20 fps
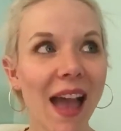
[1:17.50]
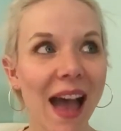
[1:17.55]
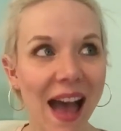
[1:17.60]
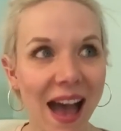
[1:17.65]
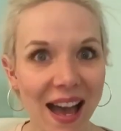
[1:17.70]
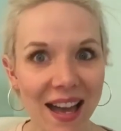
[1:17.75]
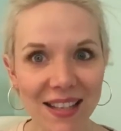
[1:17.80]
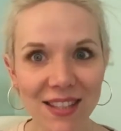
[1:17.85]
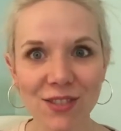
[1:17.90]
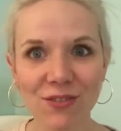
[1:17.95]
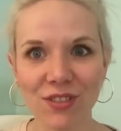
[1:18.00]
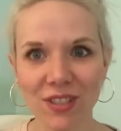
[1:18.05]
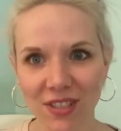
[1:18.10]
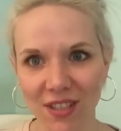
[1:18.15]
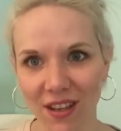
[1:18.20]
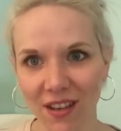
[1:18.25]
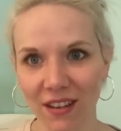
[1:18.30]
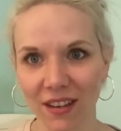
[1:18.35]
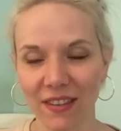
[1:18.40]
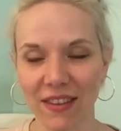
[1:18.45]
As a
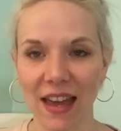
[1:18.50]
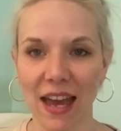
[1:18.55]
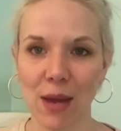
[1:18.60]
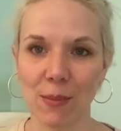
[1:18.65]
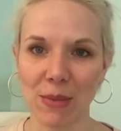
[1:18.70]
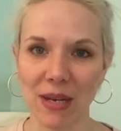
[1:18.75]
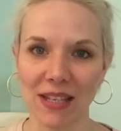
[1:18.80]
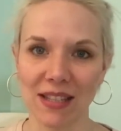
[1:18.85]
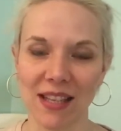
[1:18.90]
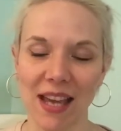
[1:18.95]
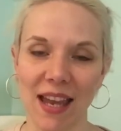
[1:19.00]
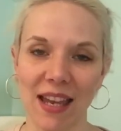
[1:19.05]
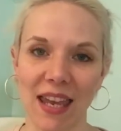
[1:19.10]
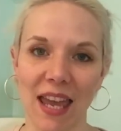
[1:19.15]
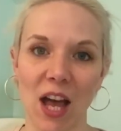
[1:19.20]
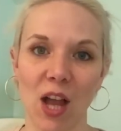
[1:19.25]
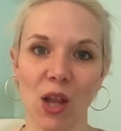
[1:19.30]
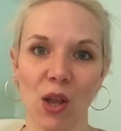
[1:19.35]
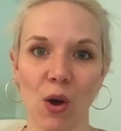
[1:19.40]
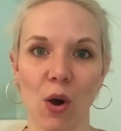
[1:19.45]
result, that means I
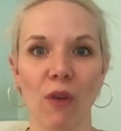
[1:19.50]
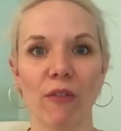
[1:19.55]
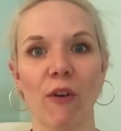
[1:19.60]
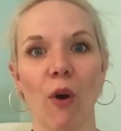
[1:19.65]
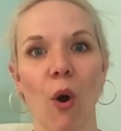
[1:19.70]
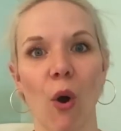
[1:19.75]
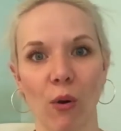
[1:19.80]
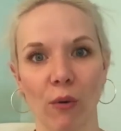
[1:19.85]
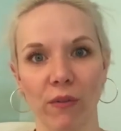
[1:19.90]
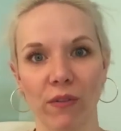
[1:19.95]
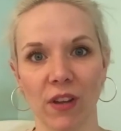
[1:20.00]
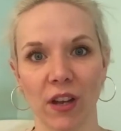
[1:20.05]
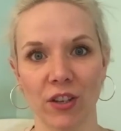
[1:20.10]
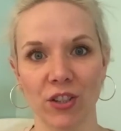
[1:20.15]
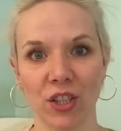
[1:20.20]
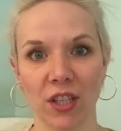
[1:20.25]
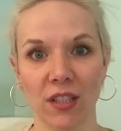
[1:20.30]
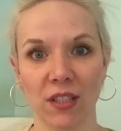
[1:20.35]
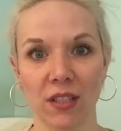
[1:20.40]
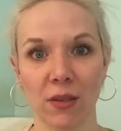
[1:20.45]
get a lot of hot
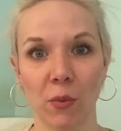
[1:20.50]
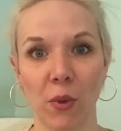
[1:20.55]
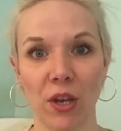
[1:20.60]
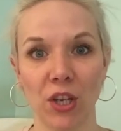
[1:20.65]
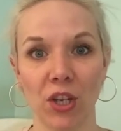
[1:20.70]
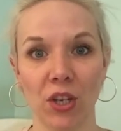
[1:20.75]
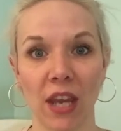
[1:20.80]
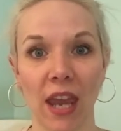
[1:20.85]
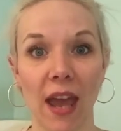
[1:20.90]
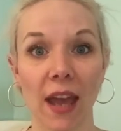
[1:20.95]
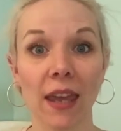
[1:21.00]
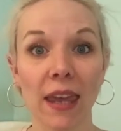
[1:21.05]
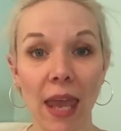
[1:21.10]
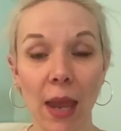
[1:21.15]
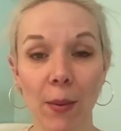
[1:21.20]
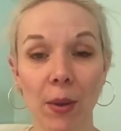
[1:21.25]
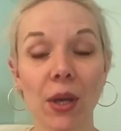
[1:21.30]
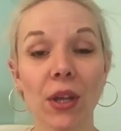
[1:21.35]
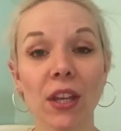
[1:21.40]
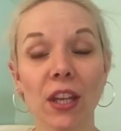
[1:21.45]
flushes. When you get a
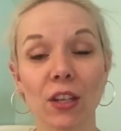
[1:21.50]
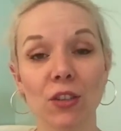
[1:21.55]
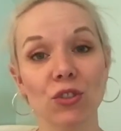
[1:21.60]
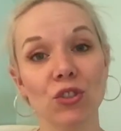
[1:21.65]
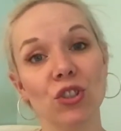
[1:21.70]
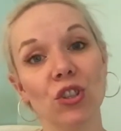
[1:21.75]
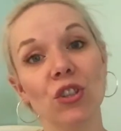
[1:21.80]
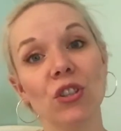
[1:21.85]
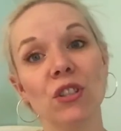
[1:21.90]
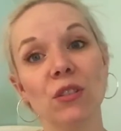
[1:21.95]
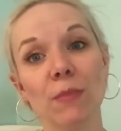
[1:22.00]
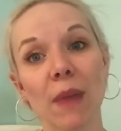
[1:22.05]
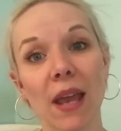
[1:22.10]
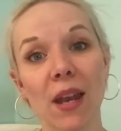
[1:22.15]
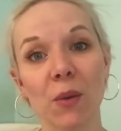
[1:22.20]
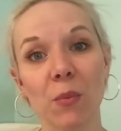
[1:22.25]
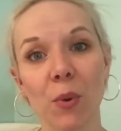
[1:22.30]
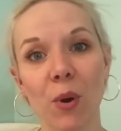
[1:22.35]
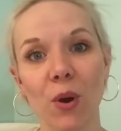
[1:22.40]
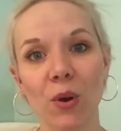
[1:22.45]
chemically induced
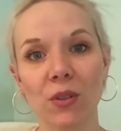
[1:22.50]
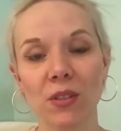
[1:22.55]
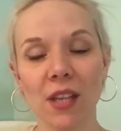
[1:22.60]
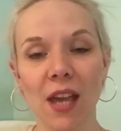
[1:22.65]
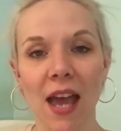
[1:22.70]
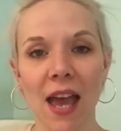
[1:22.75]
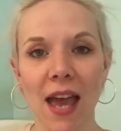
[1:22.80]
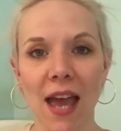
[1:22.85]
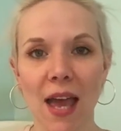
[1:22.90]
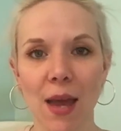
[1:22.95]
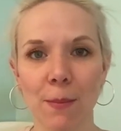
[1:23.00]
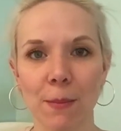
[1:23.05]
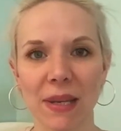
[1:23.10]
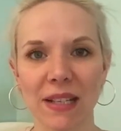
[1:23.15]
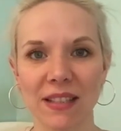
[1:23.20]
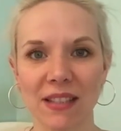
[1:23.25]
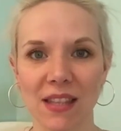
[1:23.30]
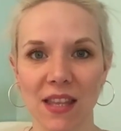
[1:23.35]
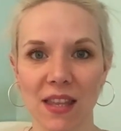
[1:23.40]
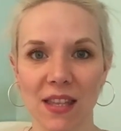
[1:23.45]
menopause, it
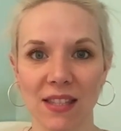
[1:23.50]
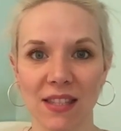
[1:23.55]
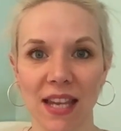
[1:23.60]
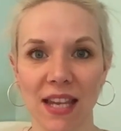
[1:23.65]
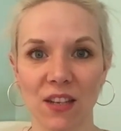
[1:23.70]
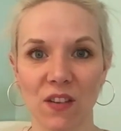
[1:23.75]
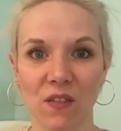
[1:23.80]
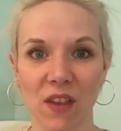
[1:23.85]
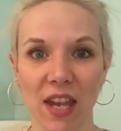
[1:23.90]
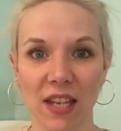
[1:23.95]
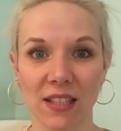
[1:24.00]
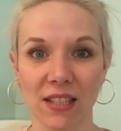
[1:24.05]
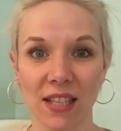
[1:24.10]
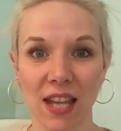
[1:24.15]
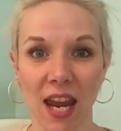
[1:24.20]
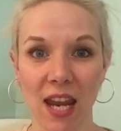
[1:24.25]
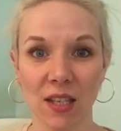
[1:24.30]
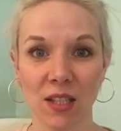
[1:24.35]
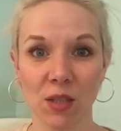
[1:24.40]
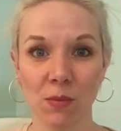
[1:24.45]
means that the side effects
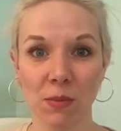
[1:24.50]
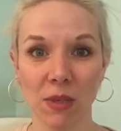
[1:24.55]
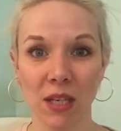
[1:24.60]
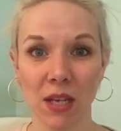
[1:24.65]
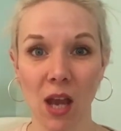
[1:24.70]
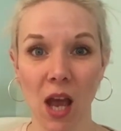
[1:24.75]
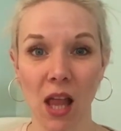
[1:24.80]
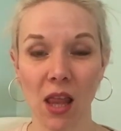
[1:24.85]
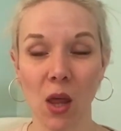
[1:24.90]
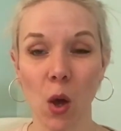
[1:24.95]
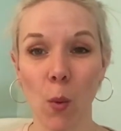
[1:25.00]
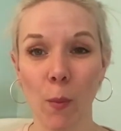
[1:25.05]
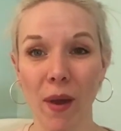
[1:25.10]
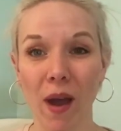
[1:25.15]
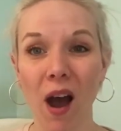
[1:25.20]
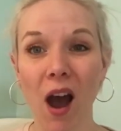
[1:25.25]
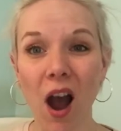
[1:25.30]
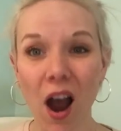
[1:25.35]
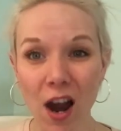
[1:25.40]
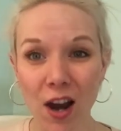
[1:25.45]
tend to be a little
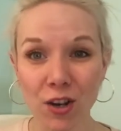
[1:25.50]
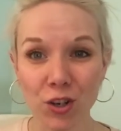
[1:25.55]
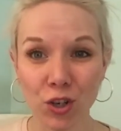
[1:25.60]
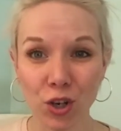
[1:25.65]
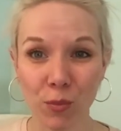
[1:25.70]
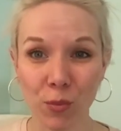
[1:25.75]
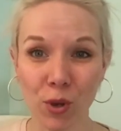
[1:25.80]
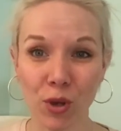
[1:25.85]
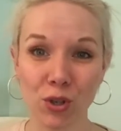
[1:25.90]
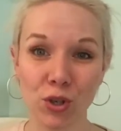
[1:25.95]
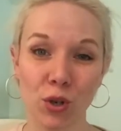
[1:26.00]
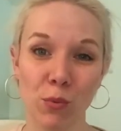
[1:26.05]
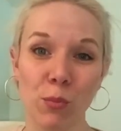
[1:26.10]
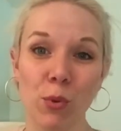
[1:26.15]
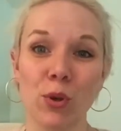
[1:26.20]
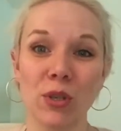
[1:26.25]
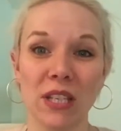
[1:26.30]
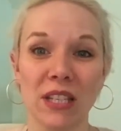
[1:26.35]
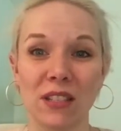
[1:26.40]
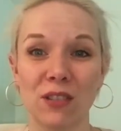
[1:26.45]
bit harsher because your
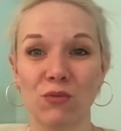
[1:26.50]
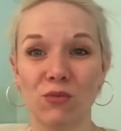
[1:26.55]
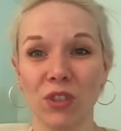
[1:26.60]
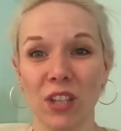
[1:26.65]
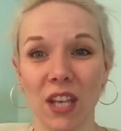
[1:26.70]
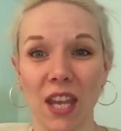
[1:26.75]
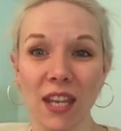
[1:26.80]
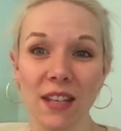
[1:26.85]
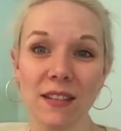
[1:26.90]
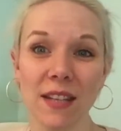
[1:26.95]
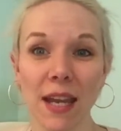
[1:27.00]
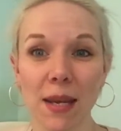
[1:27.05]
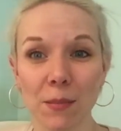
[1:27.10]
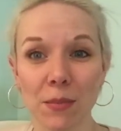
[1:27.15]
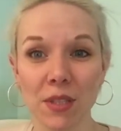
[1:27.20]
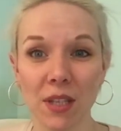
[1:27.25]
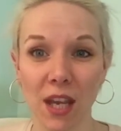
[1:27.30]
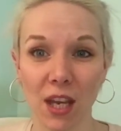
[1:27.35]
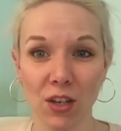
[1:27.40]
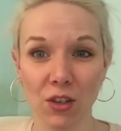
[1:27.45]
body doesn't really get
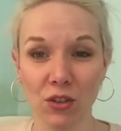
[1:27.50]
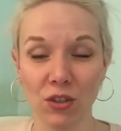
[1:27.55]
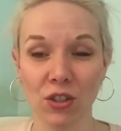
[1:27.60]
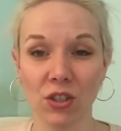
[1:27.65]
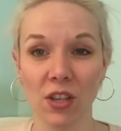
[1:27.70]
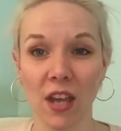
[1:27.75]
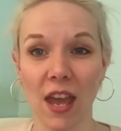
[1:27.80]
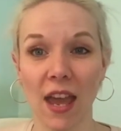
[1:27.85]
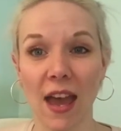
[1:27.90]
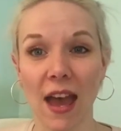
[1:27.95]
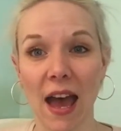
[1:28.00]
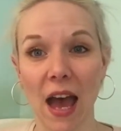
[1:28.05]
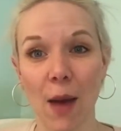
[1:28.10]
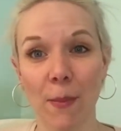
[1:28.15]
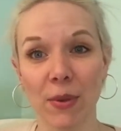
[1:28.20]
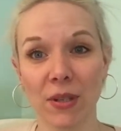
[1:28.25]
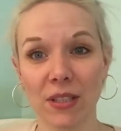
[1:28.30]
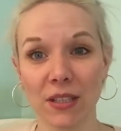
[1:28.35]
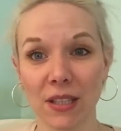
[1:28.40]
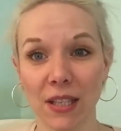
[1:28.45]
time to get used to it. It
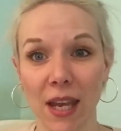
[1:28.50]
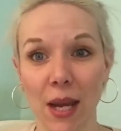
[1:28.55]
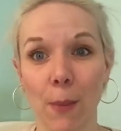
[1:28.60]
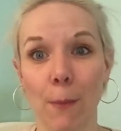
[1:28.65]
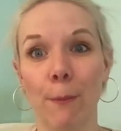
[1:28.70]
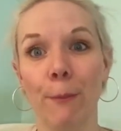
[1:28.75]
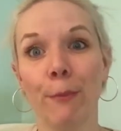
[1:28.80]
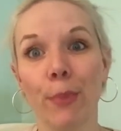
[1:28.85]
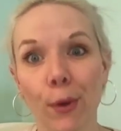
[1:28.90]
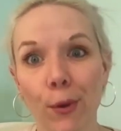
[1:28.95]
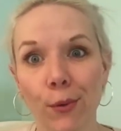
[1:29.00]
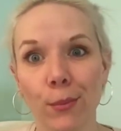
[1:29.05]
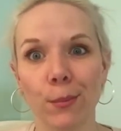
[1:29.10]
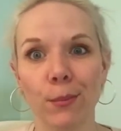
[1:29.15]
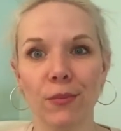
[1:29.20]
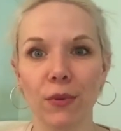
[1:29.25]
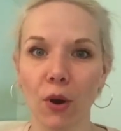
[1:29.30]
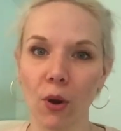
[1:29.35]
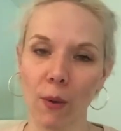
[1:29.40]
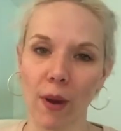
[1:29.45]
happens like boom,
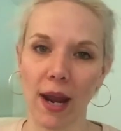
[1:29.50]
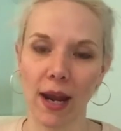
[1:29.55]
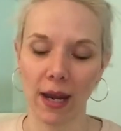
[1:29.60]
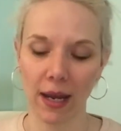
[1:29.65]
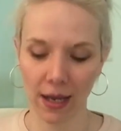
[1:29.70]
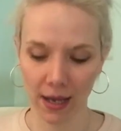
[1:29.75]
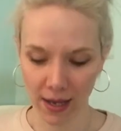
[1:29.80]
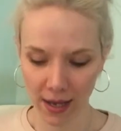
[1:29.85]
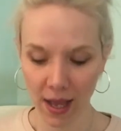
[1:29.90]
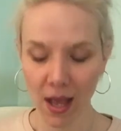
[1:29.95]
quick.